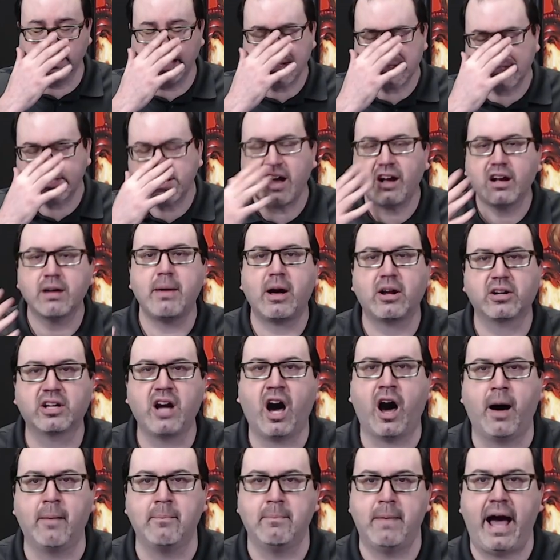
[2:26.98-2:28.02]
Let's talk about
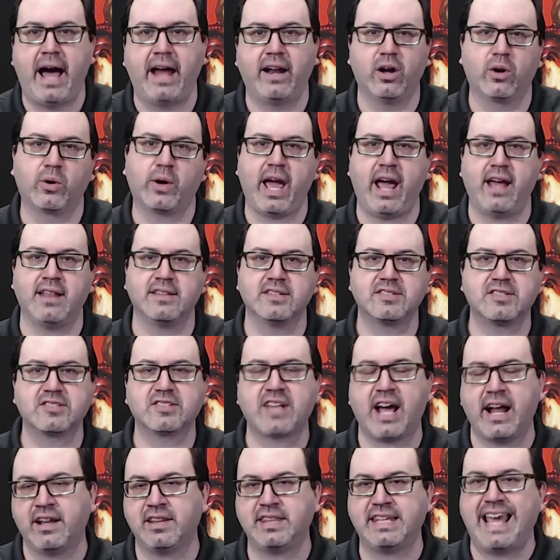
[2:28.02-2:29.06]
combat. Okay, this is
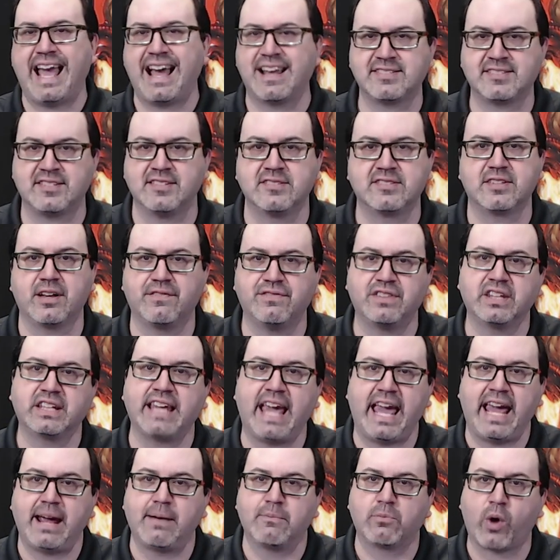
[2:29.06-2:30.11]
kind of the essence of the
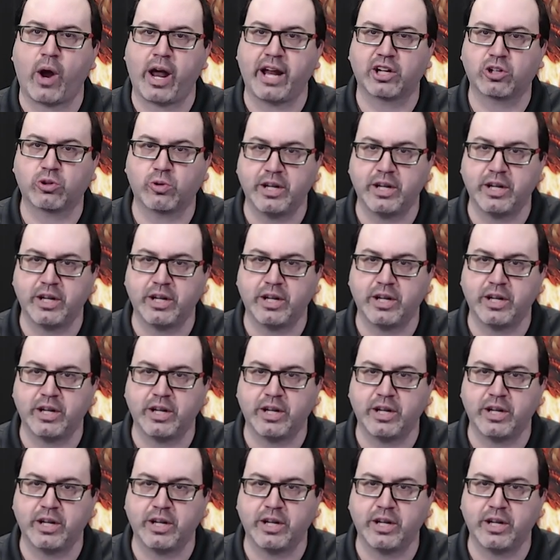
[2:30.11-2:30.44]
game, right?